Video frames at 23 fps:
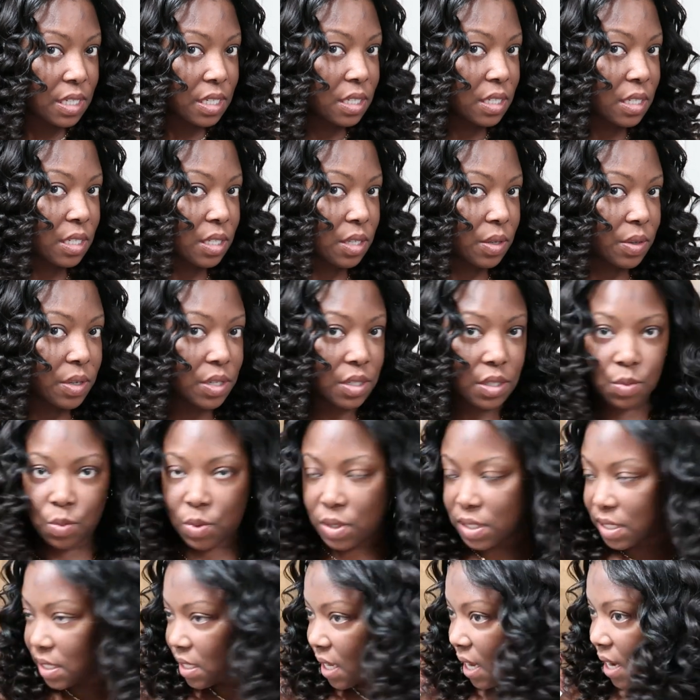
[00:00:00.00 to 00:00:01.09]
So here's
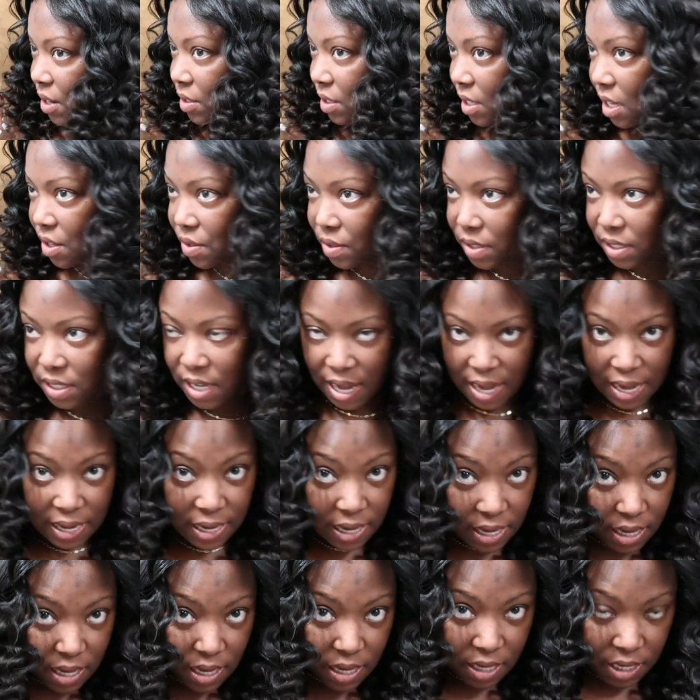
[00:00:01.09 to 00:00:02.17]
one side, here's the other
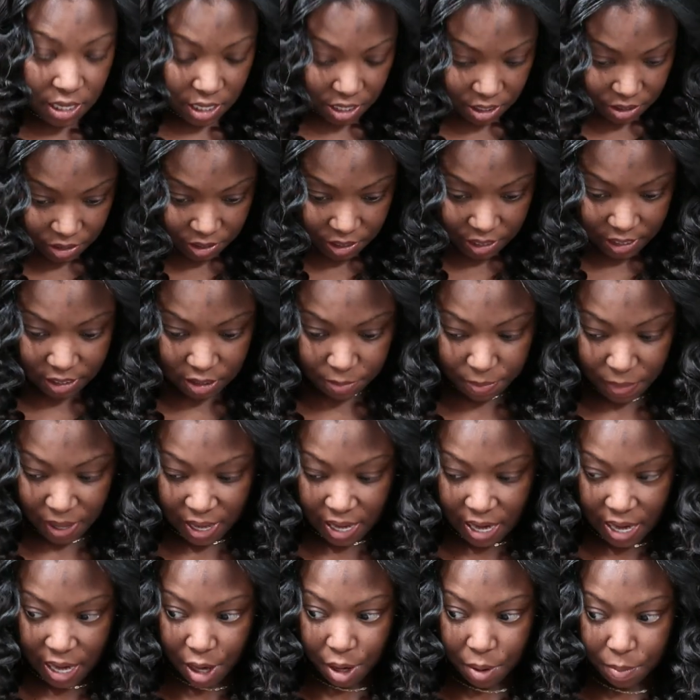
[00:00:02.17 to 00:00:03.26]
side here is my
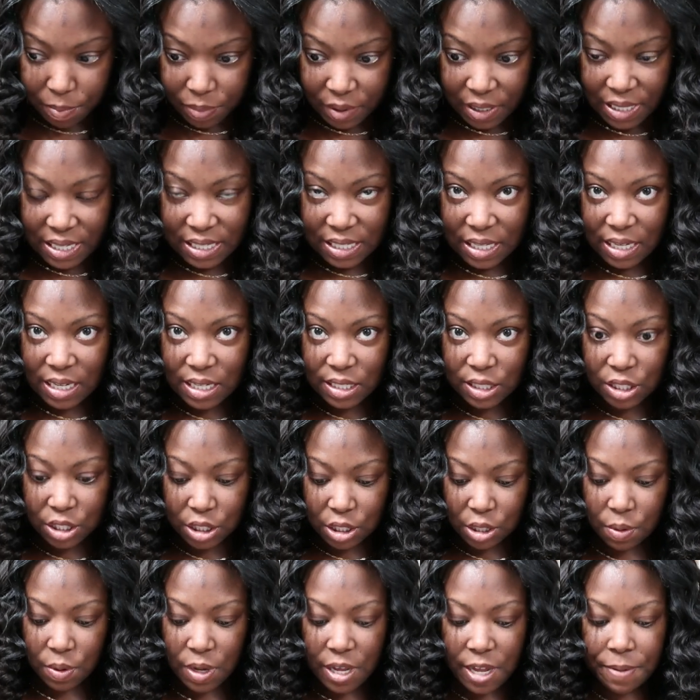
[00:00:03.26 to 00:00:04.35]
hair blended
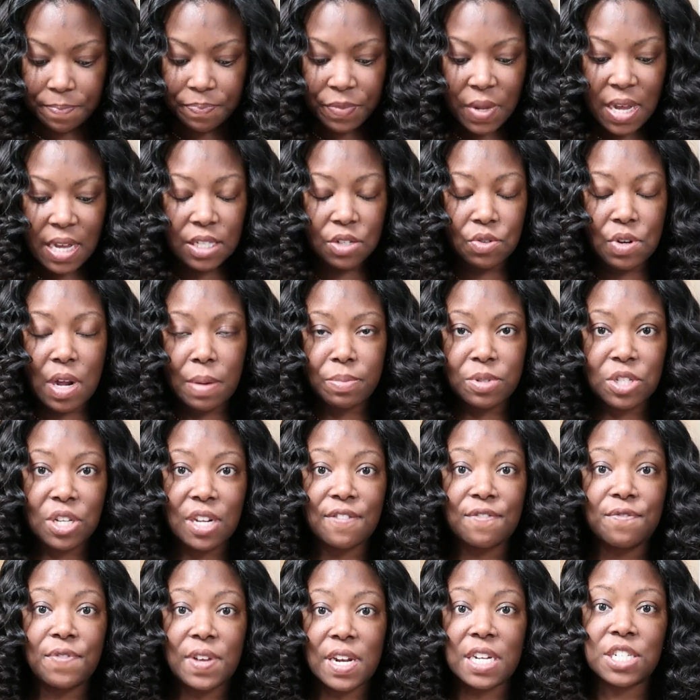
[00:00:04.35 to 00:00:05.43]
into it. So now I'm just
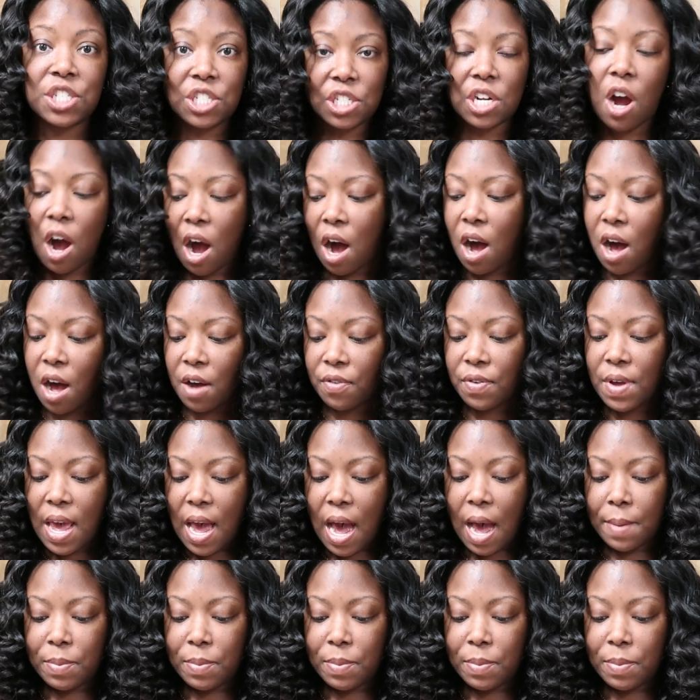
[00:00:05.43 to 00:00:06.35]
gonna finish it off.